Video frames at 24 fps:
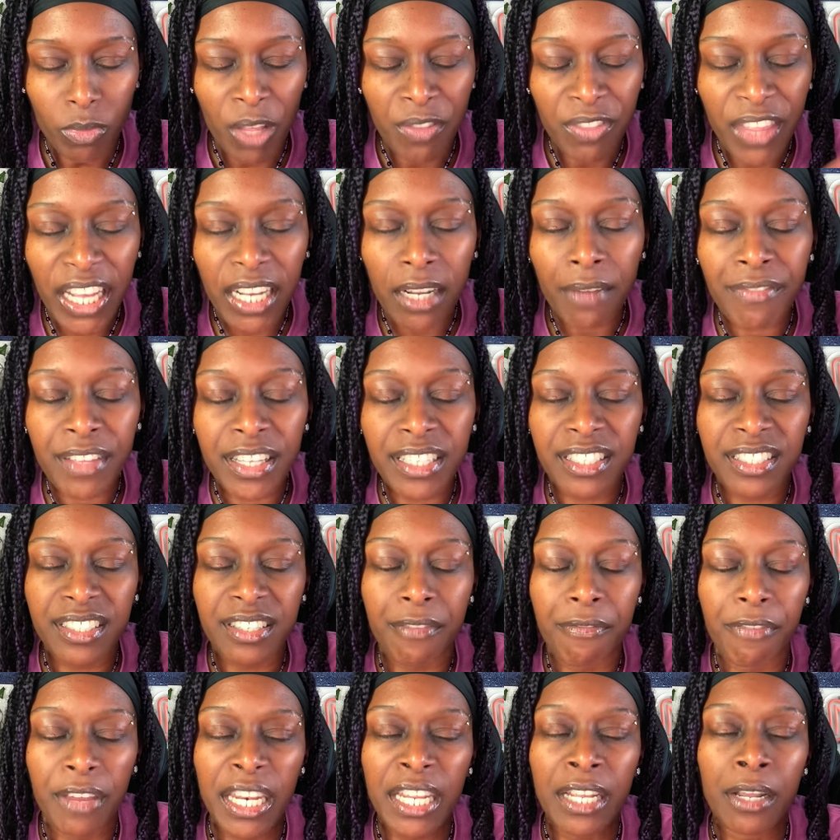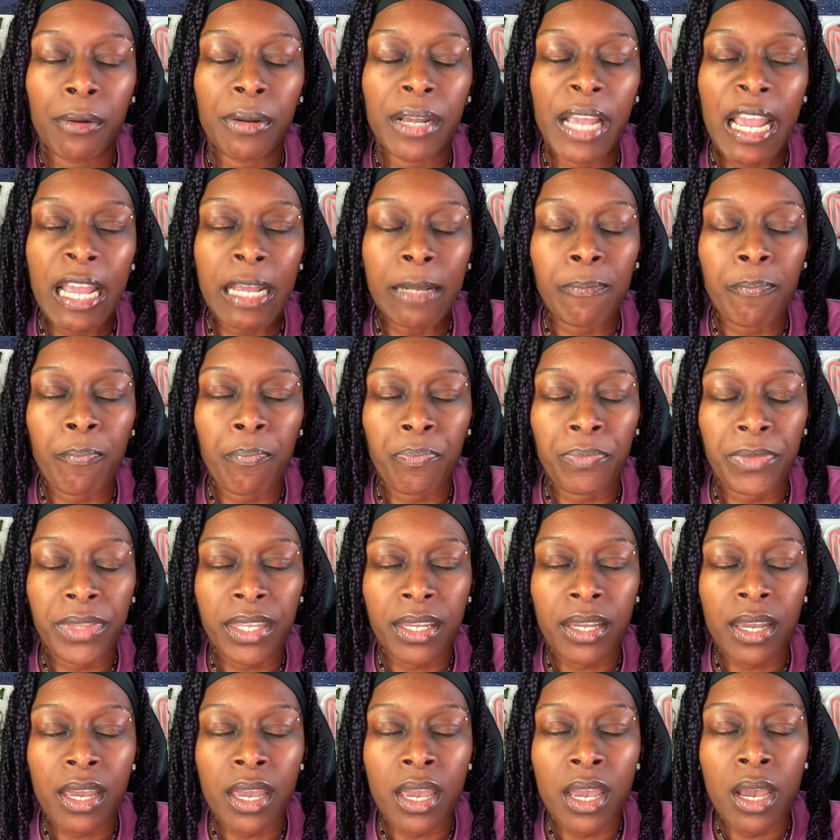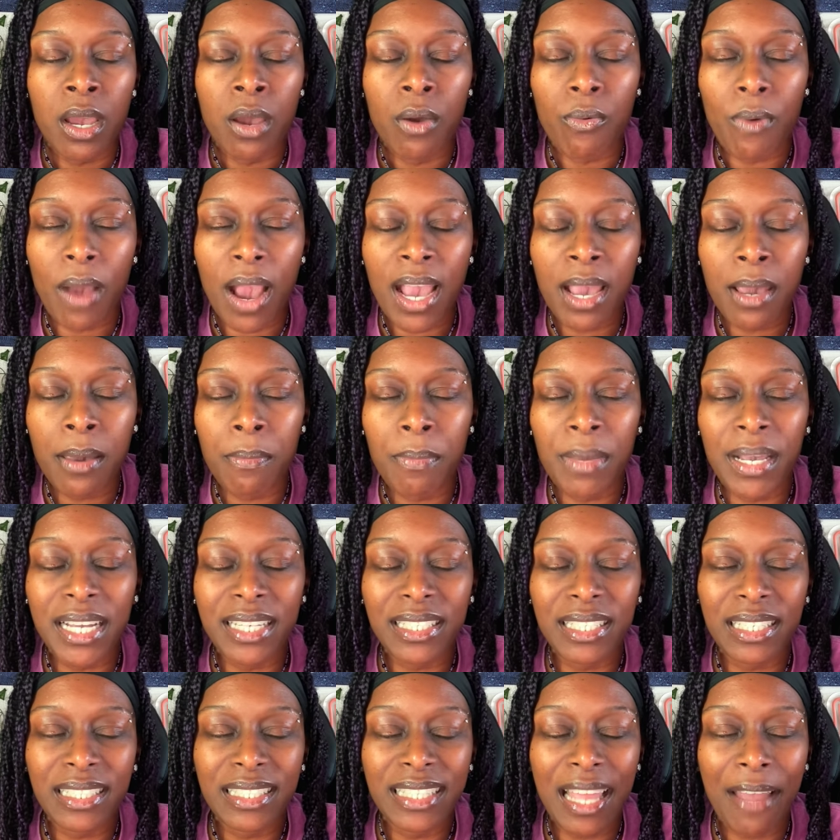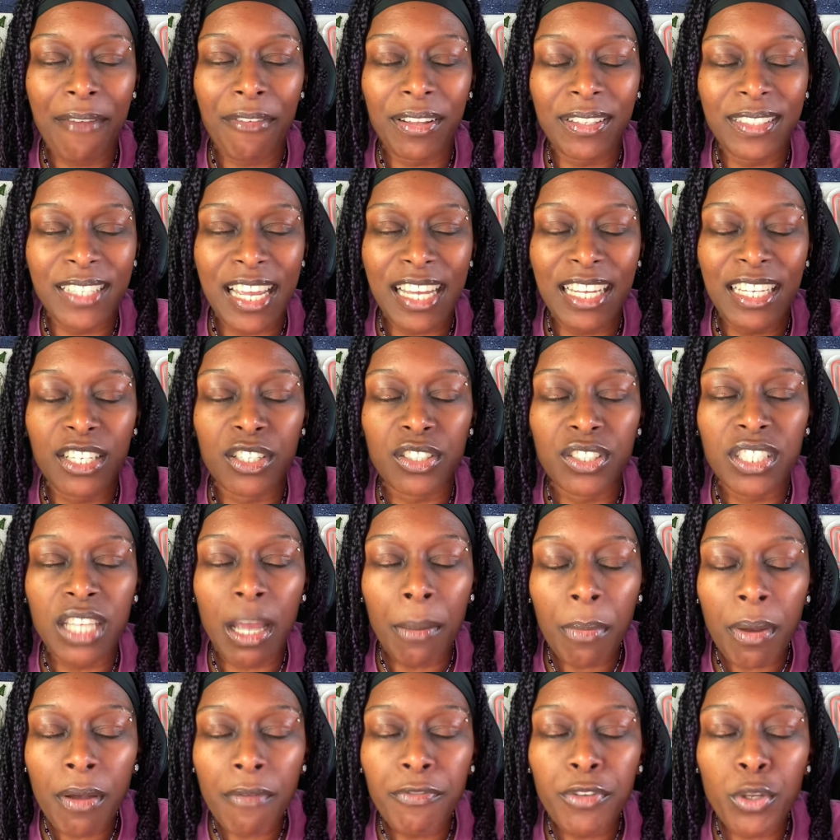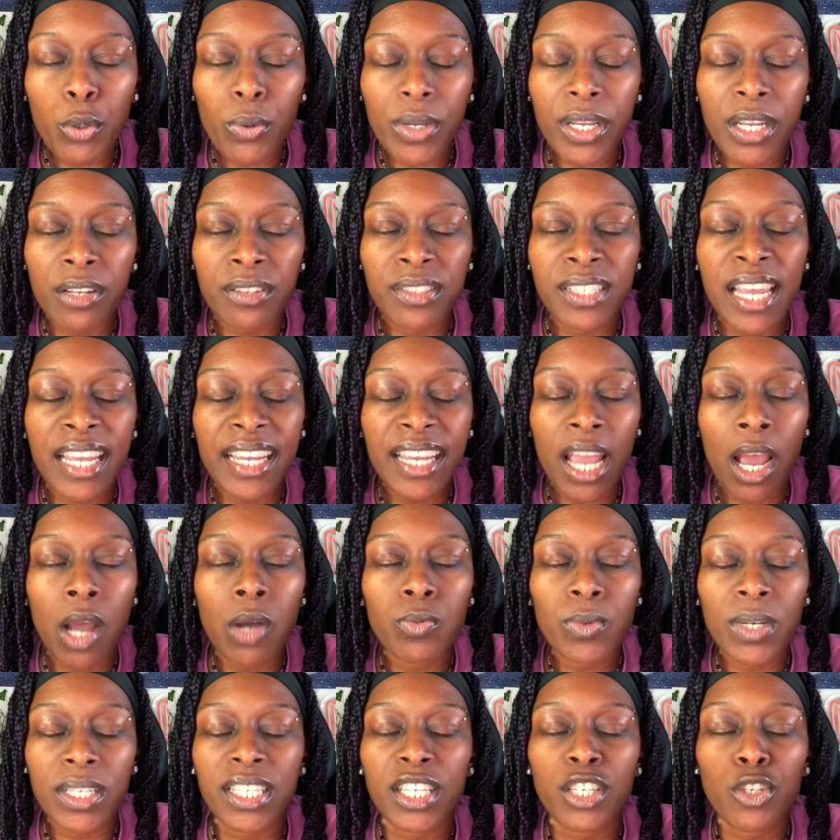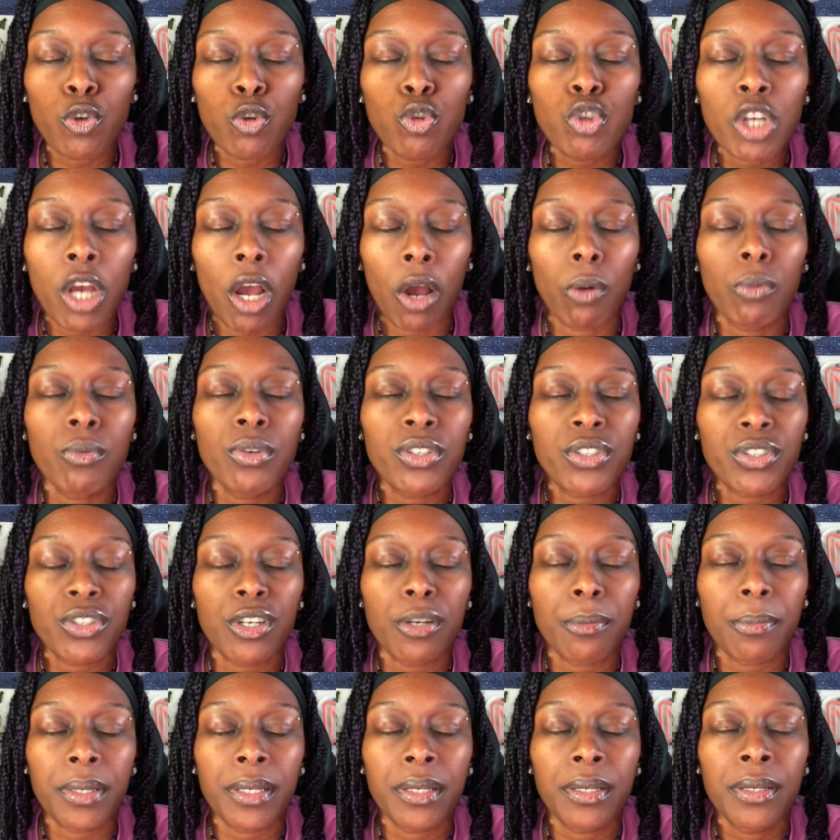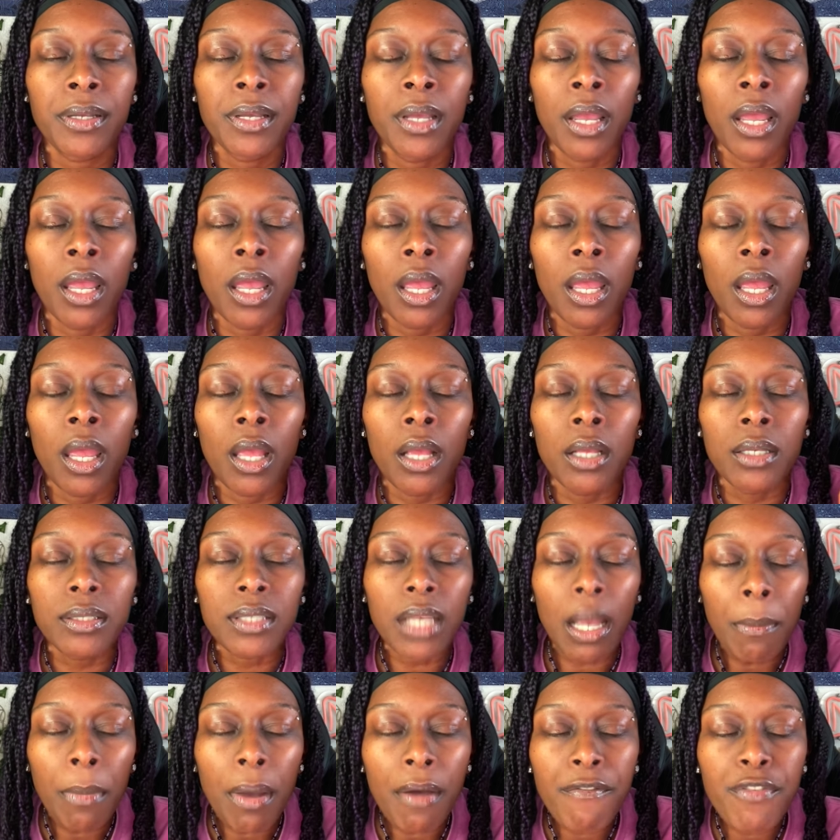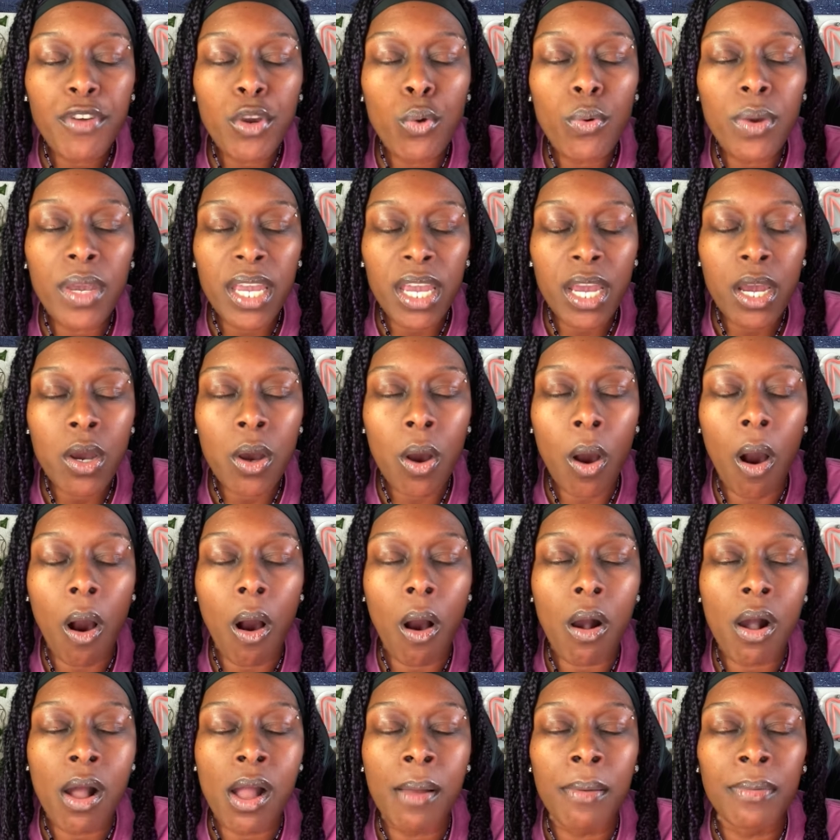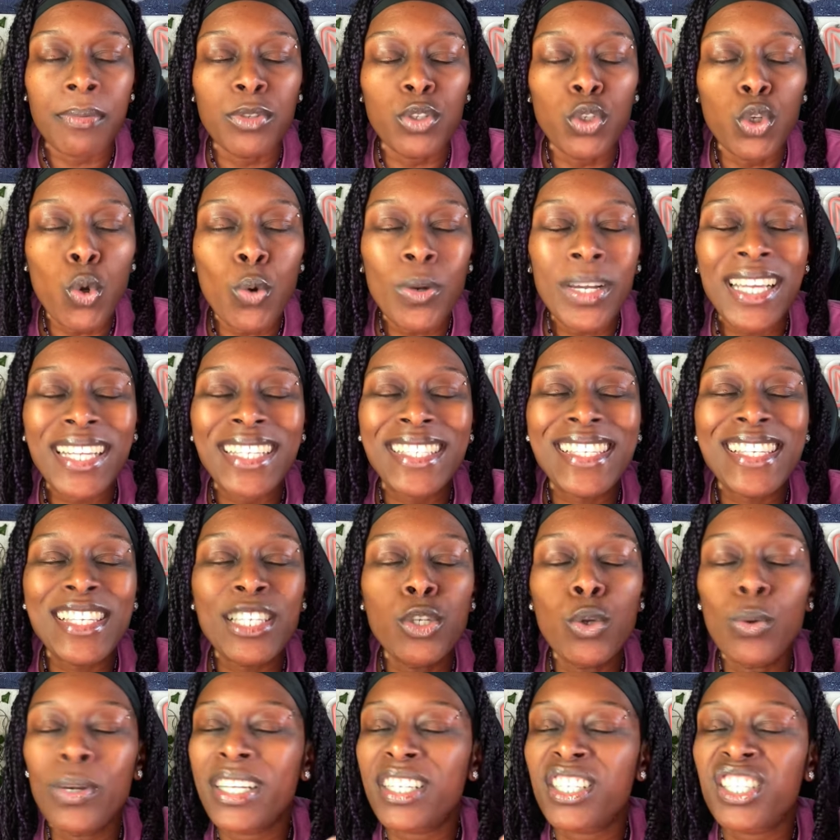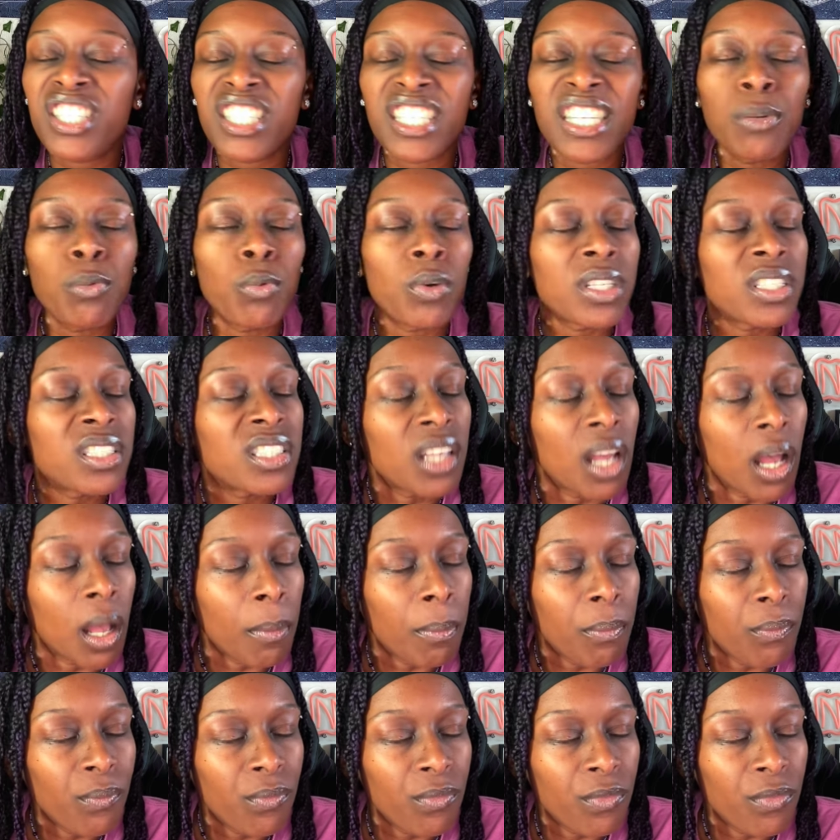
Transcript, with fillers: think of this as a video game, right? Because exact, exactly, some of you here, take it how it resonates, use your own discernment. Some of you here are, you can, you can see what's up.